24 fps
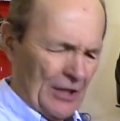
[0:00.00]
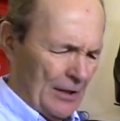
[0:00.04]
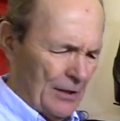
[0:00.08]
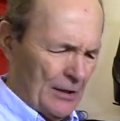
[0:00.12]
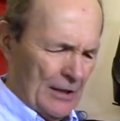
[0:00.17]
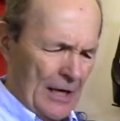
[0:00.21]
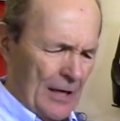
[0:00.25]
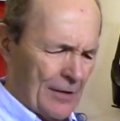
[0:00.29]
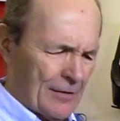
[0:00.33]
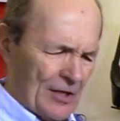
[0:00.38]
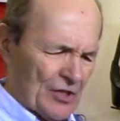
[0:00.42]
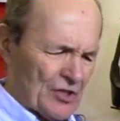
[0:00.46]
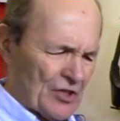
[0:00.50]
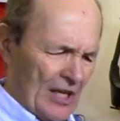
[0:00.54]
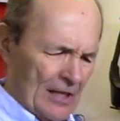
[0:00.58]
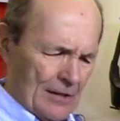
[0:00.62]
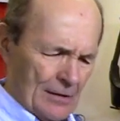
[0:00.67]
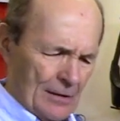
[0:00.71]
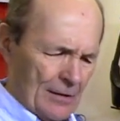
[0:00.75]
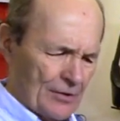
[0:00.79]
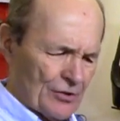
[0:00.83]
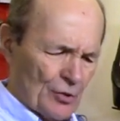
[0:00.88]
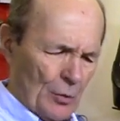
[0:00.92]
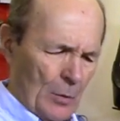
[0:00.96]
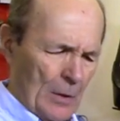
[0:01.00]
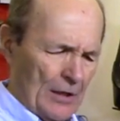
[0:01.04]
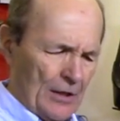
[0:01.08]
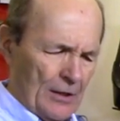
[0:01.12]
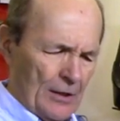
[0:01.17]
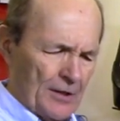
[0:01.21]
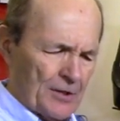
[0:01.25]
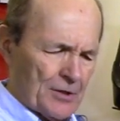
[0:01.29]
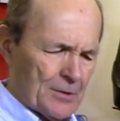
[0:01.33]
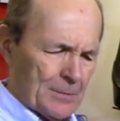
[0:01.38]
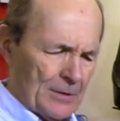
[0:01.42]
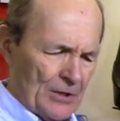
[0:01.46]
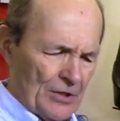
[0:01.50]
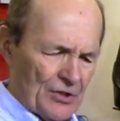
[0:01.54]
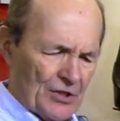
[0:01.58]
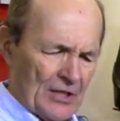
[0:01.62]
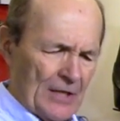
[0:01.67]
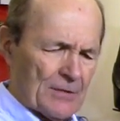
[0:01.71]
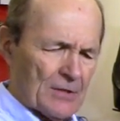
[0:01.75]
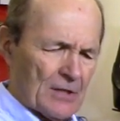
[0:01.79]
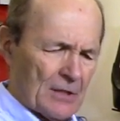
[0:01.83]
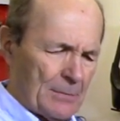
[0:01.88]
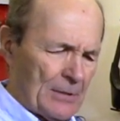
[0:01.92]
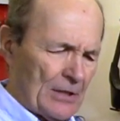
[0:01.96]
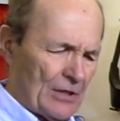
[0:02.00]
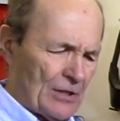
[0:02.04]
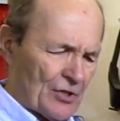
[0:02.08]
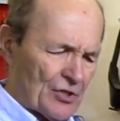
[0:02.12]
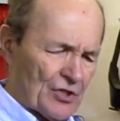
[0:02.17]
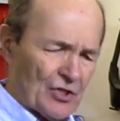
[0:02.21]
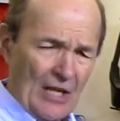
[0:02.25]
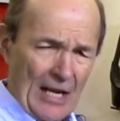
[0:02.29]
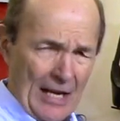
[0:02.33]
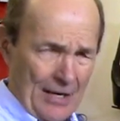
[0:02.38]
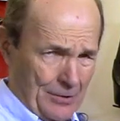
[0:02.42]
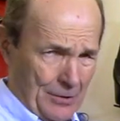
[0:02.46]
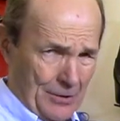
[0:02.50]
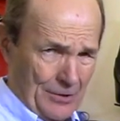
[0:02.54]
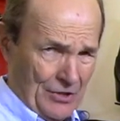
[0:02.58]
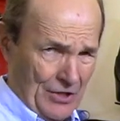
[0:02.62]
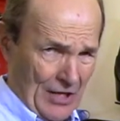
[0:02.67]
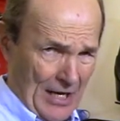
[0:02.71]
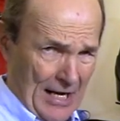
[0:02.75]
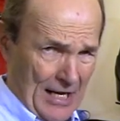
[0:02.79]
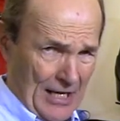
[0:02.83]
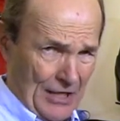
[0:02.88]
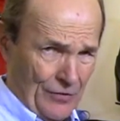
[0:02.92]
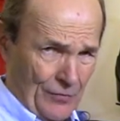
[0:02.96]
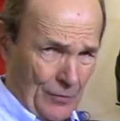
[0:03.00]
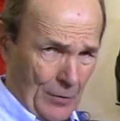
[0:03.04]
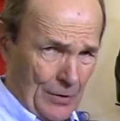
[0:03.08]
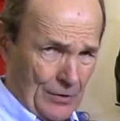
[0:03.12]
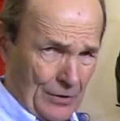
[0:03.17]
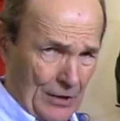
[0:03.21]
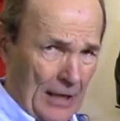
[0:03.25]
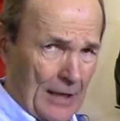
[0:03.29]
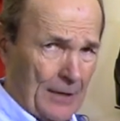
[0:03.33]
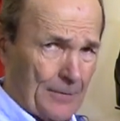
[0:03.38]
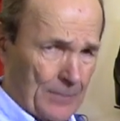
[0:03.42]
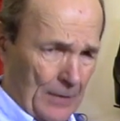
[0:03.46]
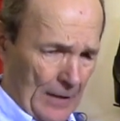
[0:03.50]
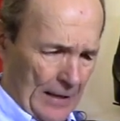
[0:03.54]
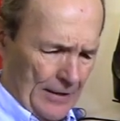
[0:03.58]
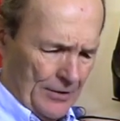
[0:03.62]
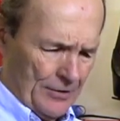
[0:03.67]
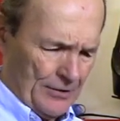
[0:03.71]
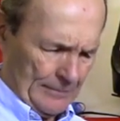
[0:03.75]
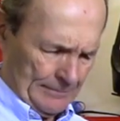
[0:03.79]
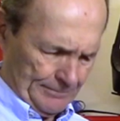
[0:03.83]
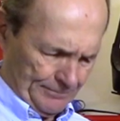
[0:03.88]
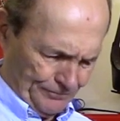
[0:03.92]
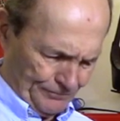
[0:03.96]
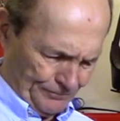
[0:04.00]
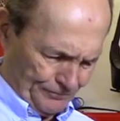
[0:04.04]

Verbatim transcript: I don't know how they settled on 20 inch, but it seems to be the standard size for dive flags.